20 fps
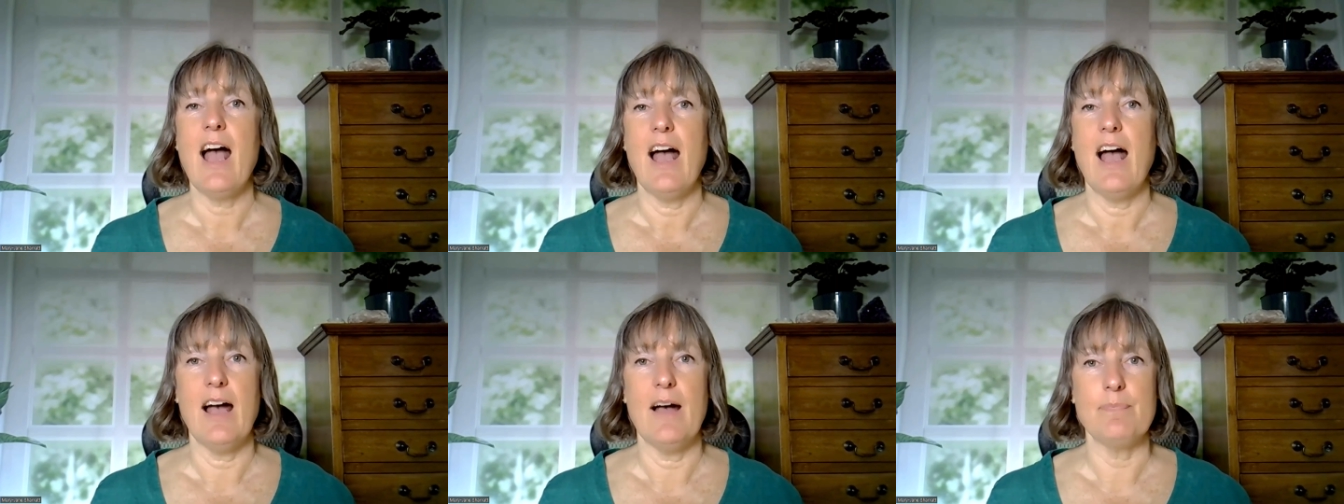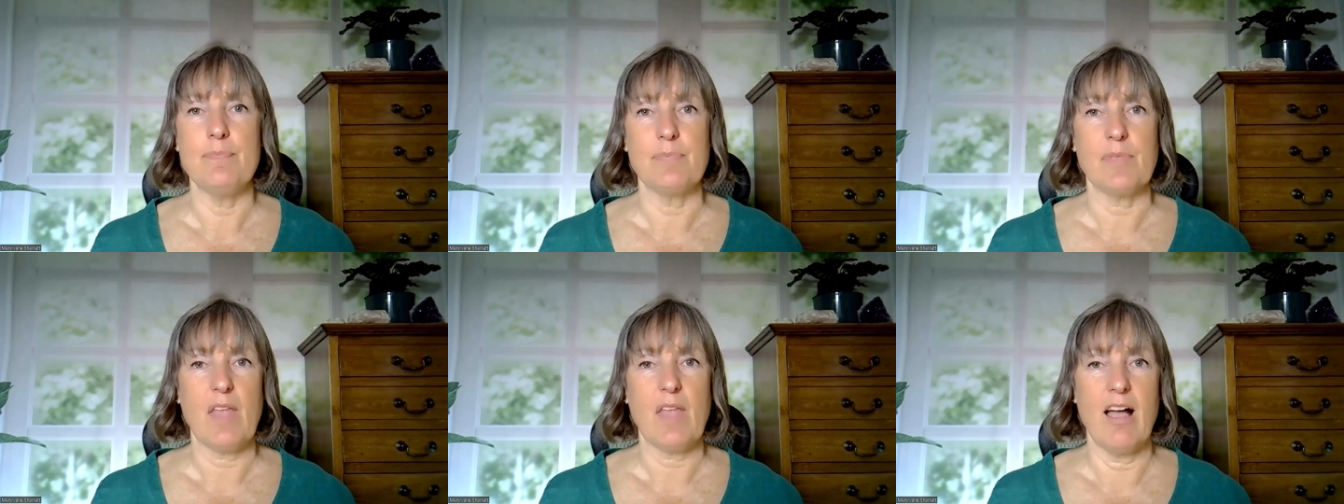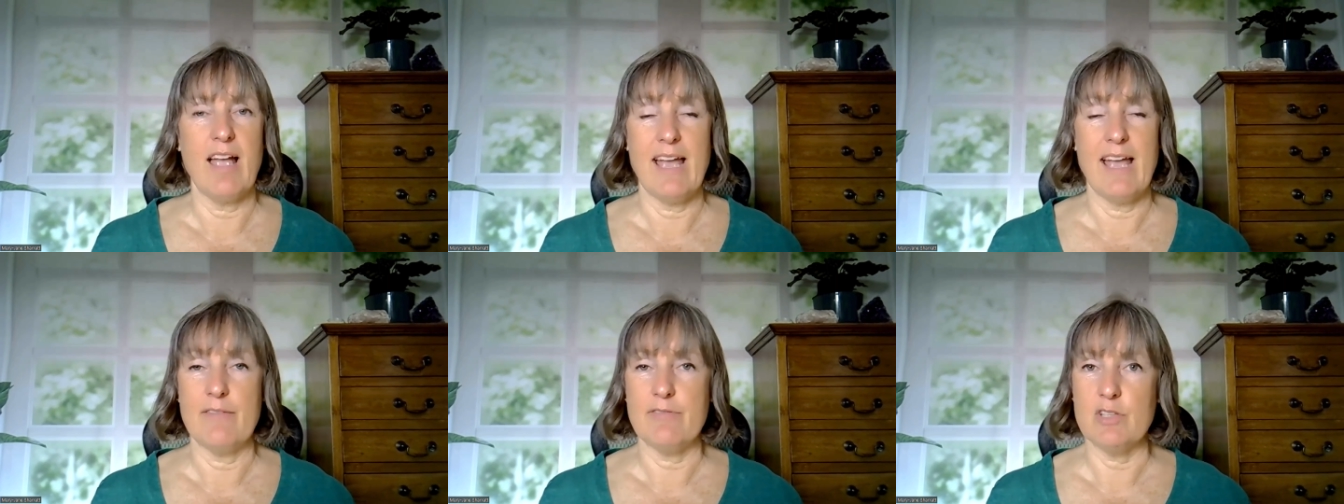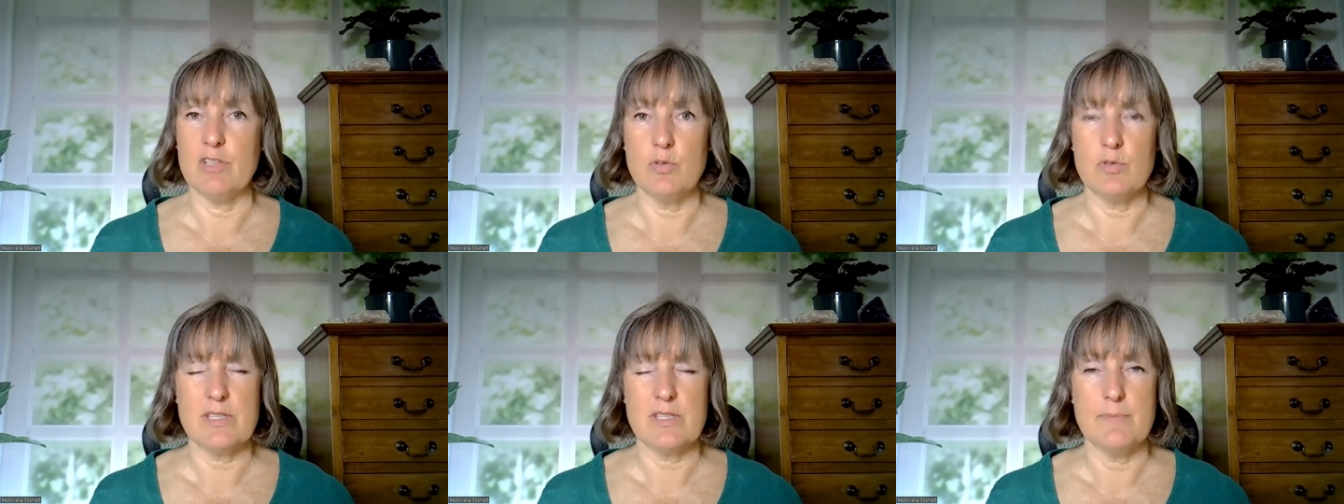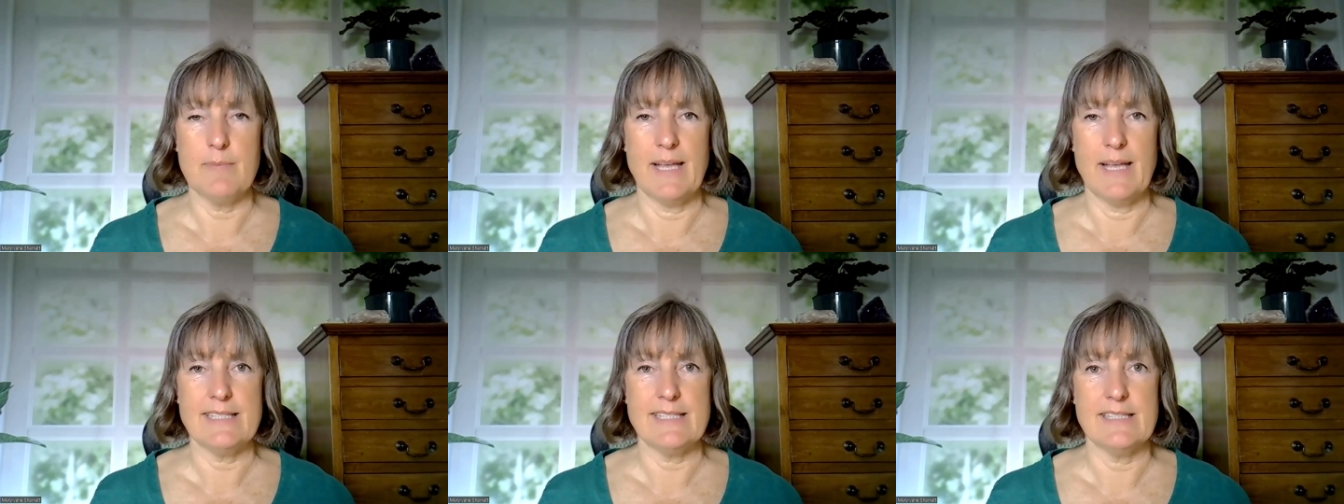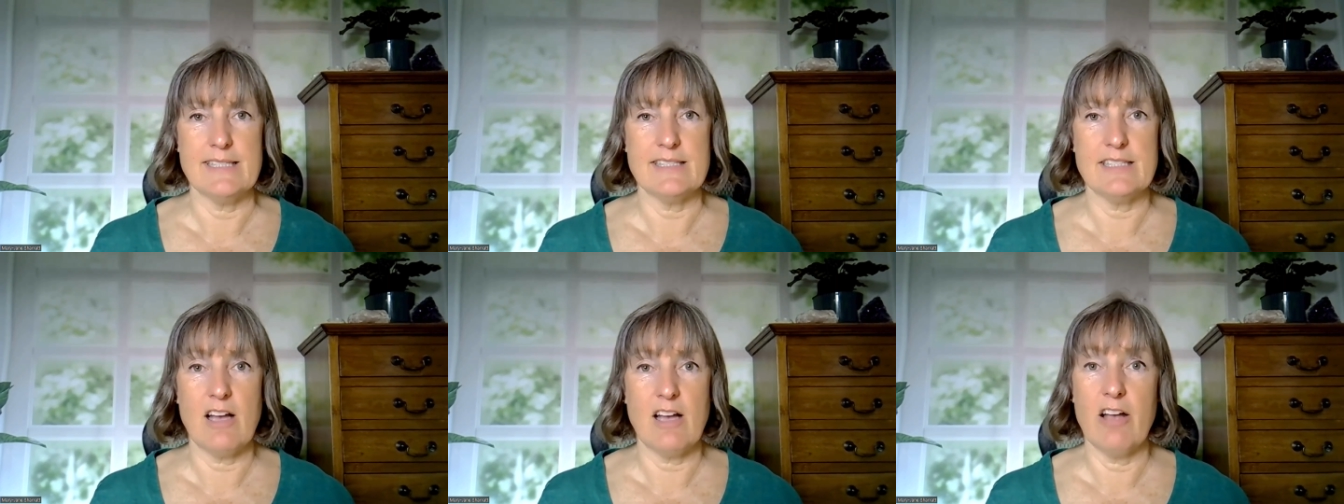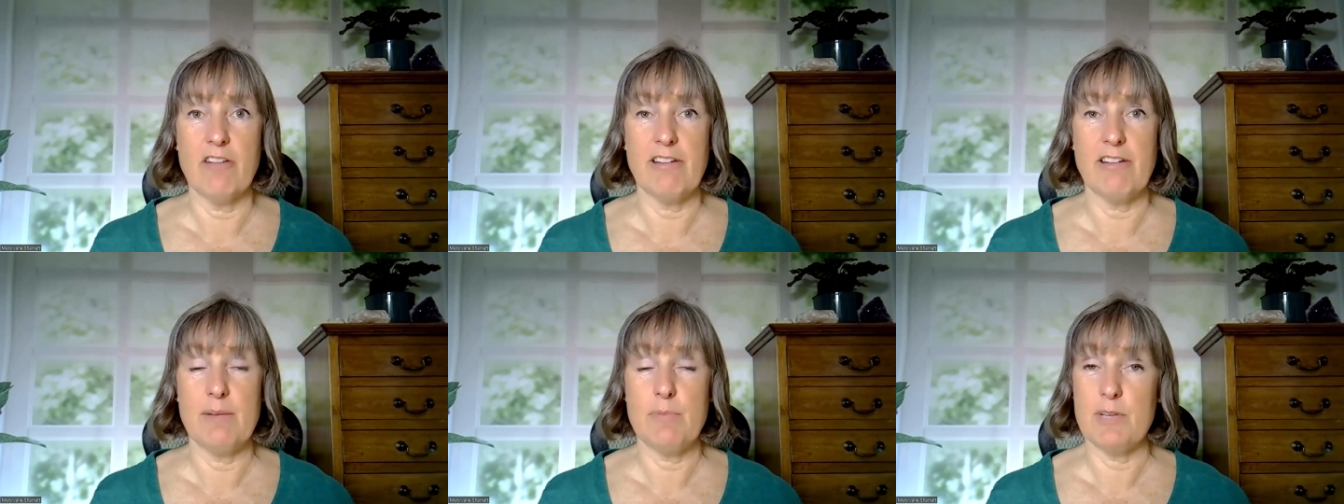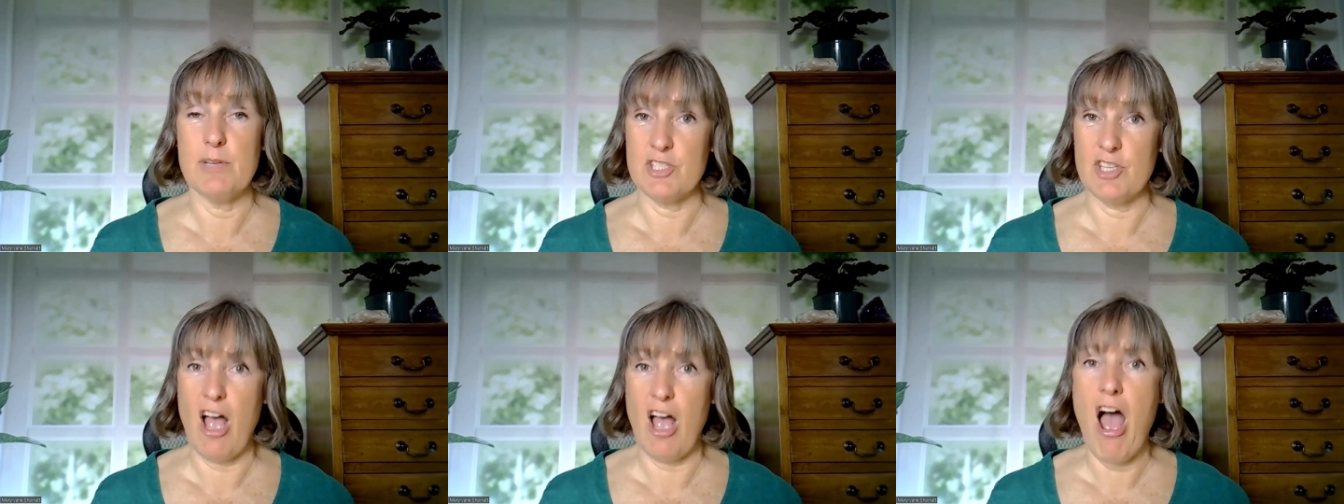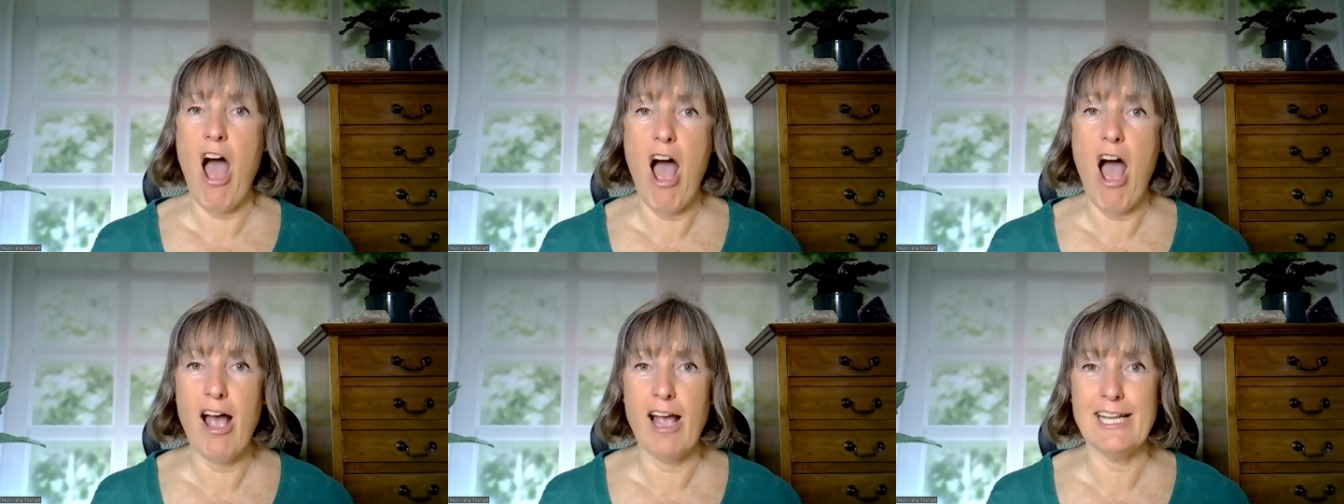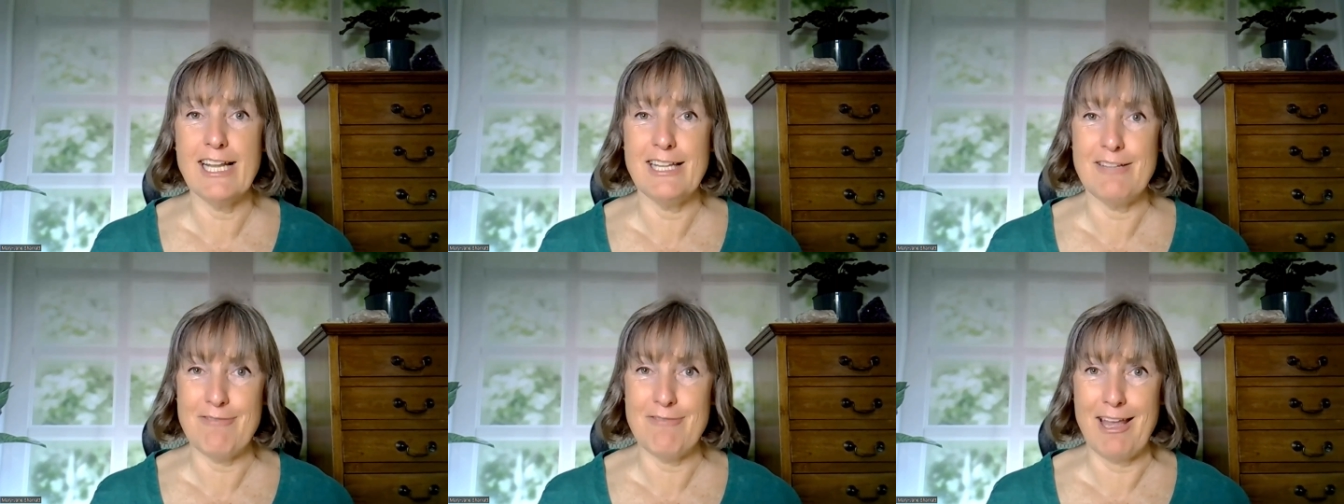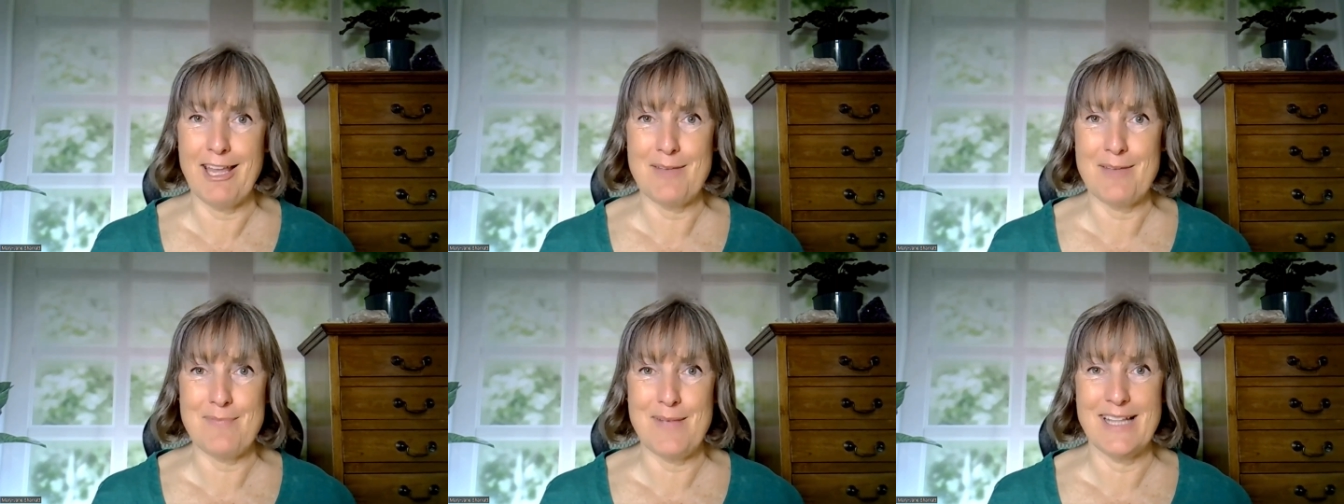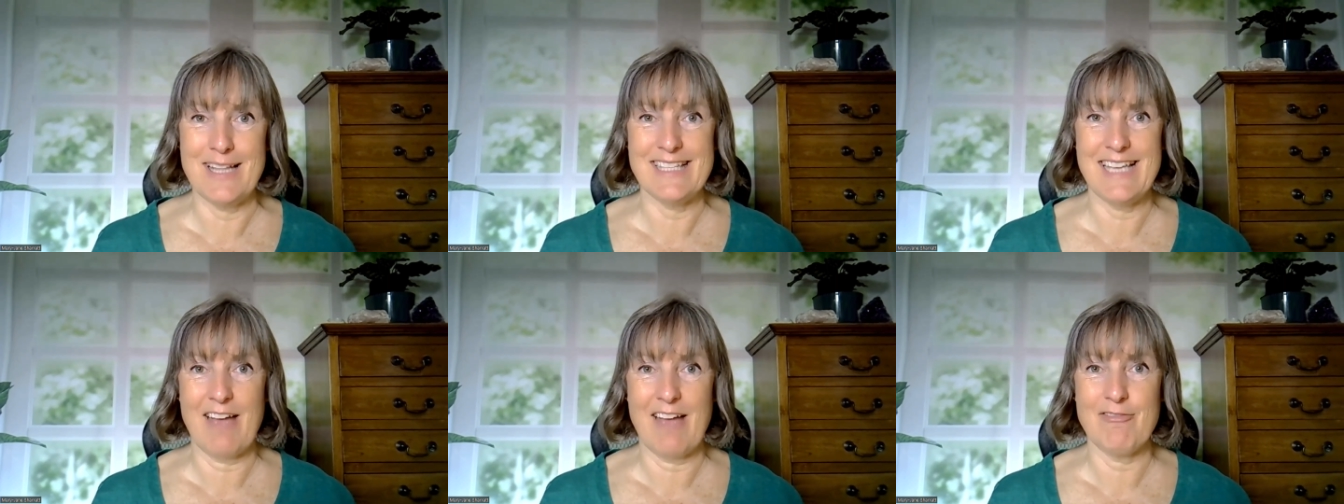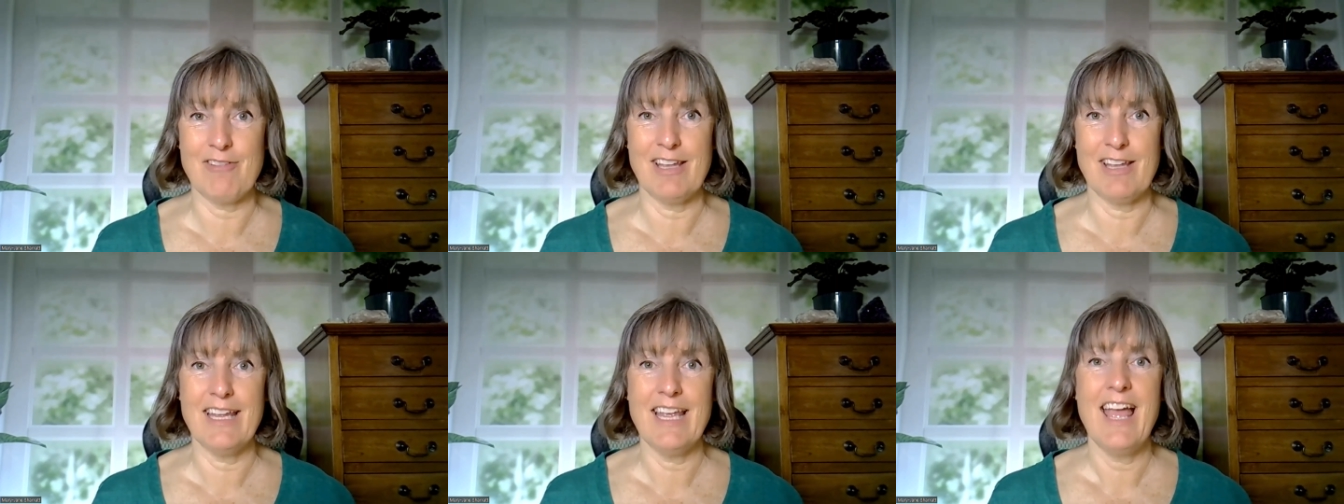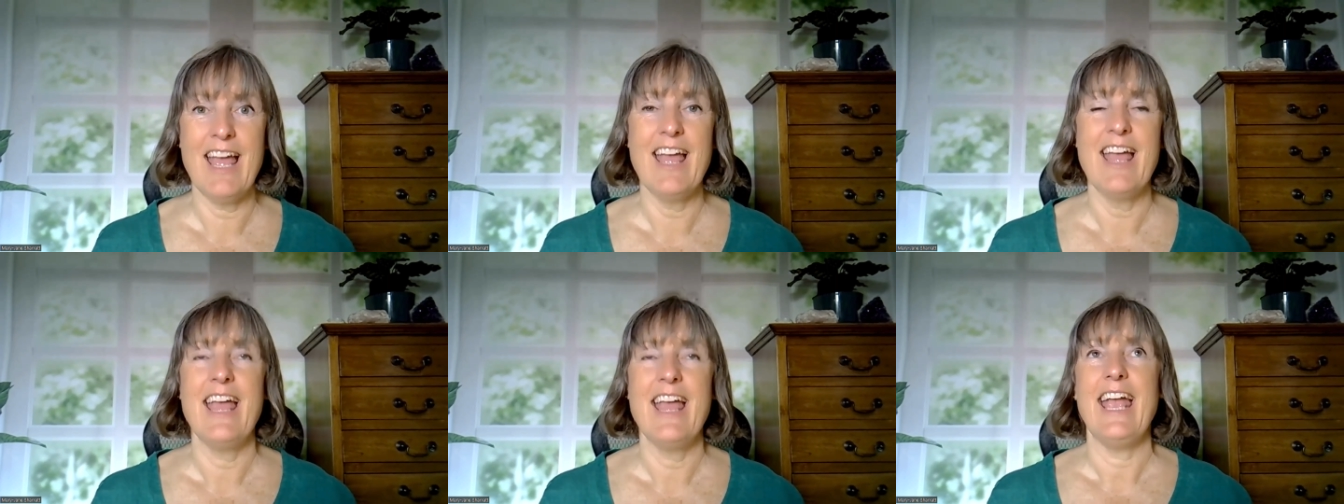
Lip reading: I have an automated diary, which I highly recommend having.